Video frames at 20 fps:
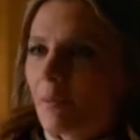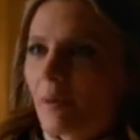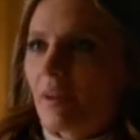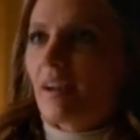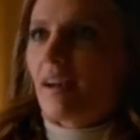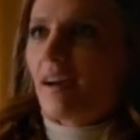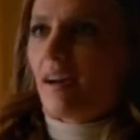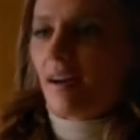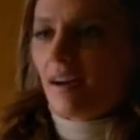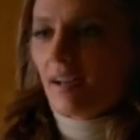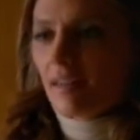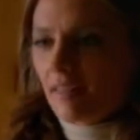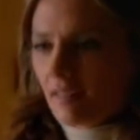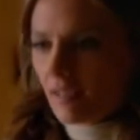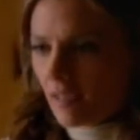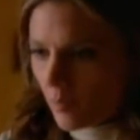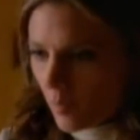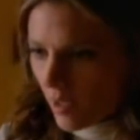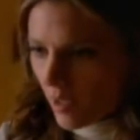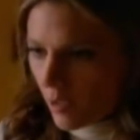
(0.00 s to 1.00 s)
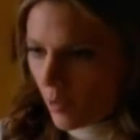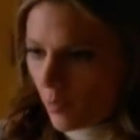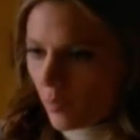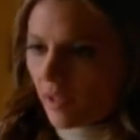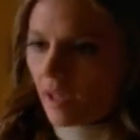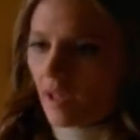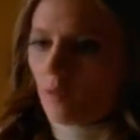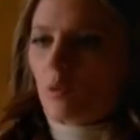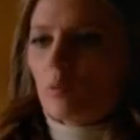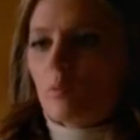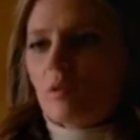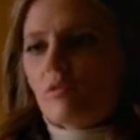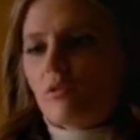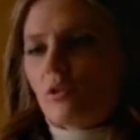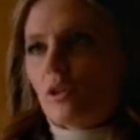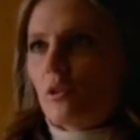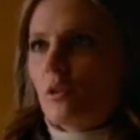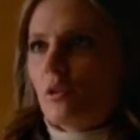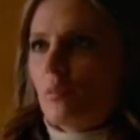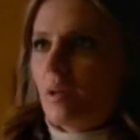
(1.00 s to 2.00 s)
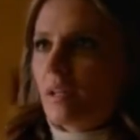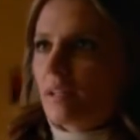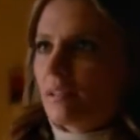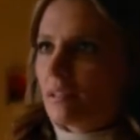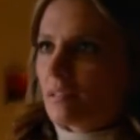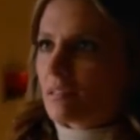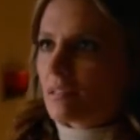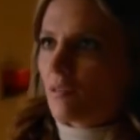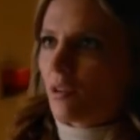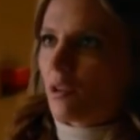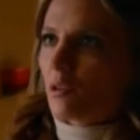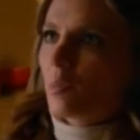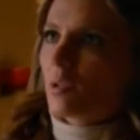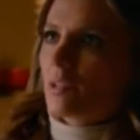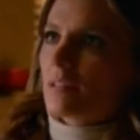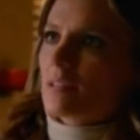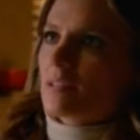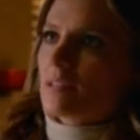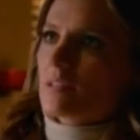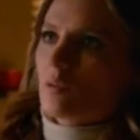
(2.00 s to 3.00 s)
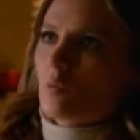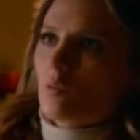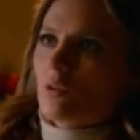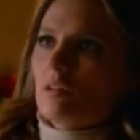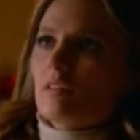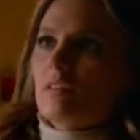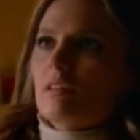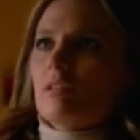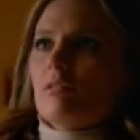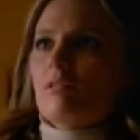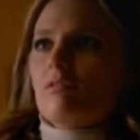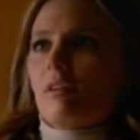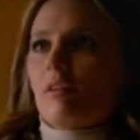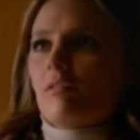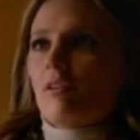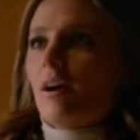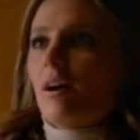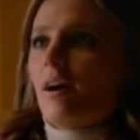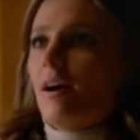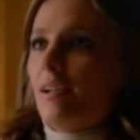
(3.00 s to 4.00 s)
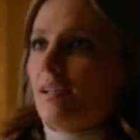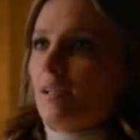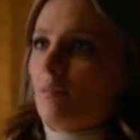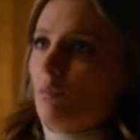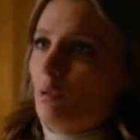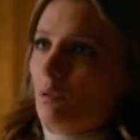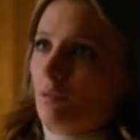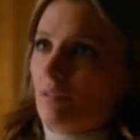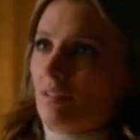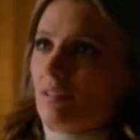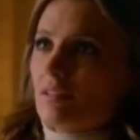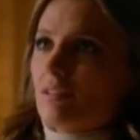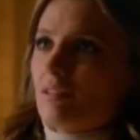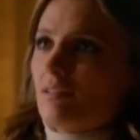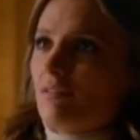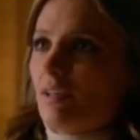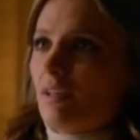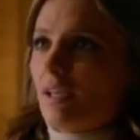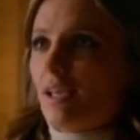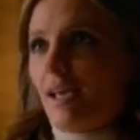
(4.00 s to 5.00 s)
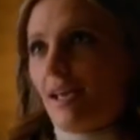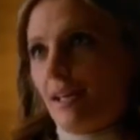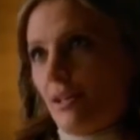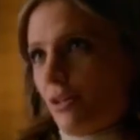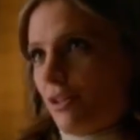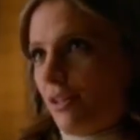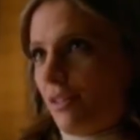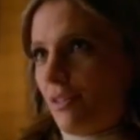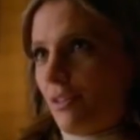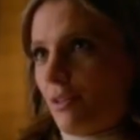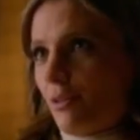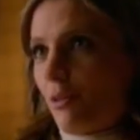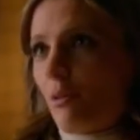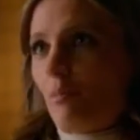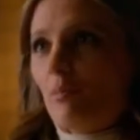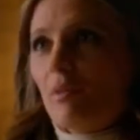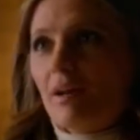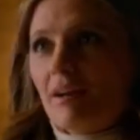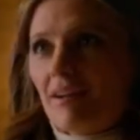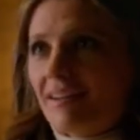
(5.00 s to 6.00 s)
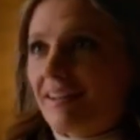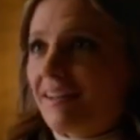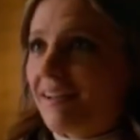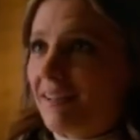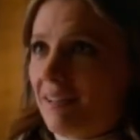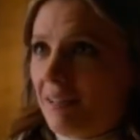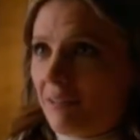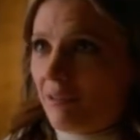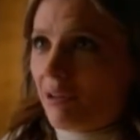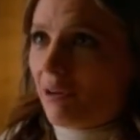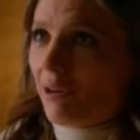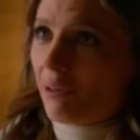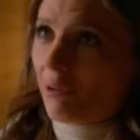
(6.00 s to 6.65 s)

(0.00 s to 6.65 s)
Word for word: You know what? I think a better plan would be for you to make a list of all the places in the world that you've never honeymooned, vacationed, or married any of